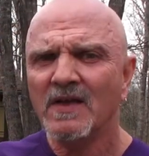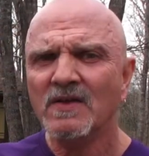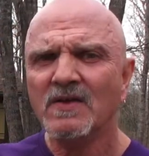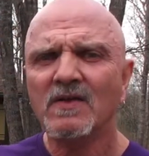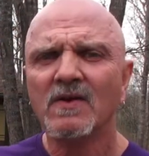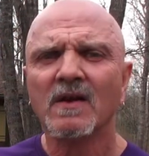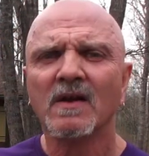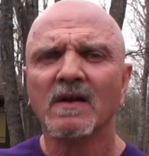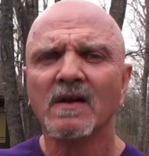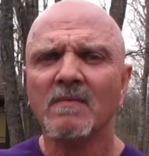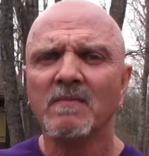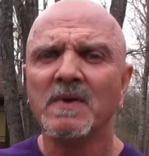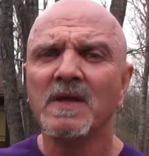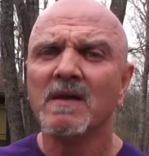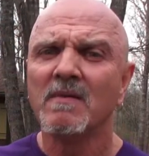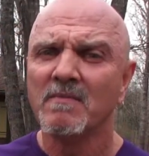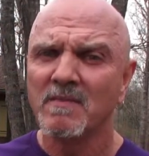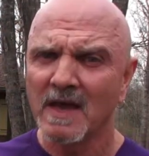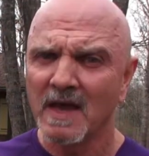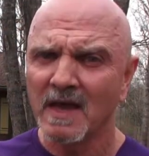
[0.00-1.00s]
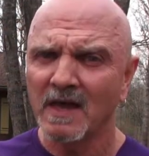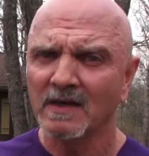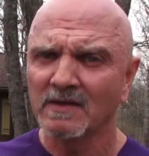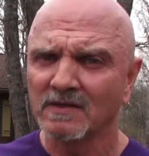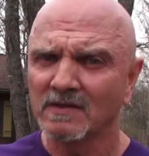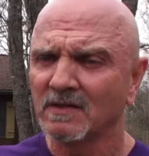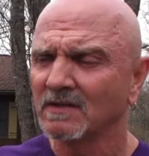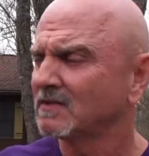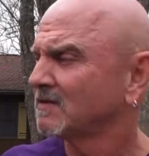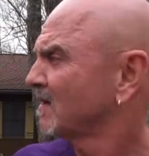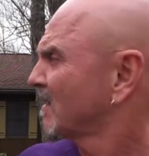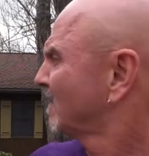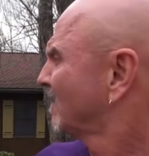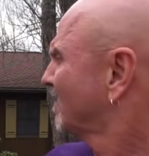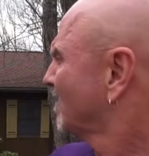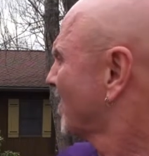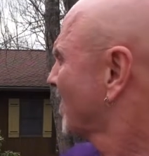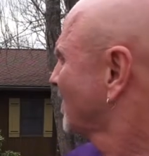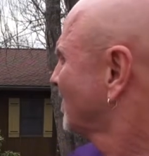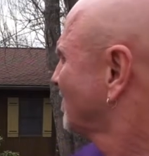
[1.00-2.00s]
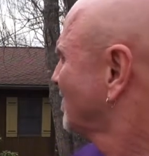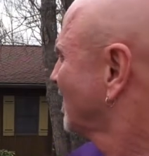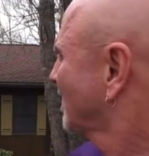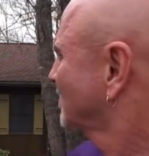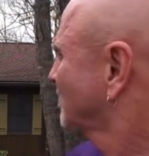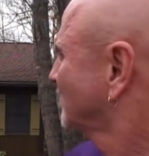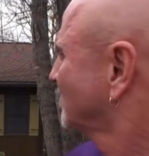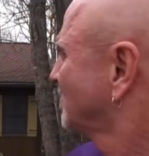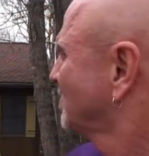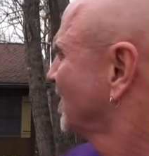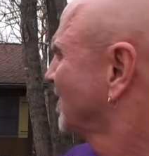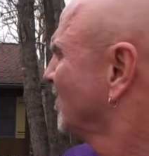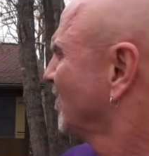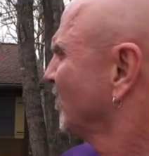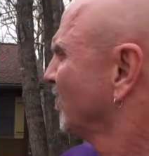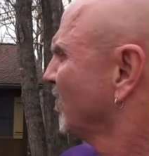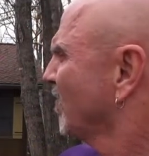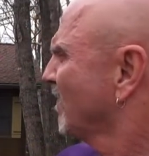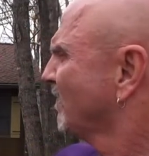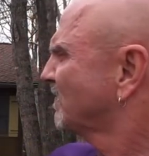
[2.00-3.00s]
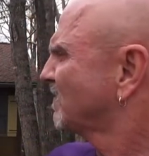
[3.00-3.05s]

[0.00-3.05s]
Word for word: You're going to be amazed. It's got an architectural shingle roof.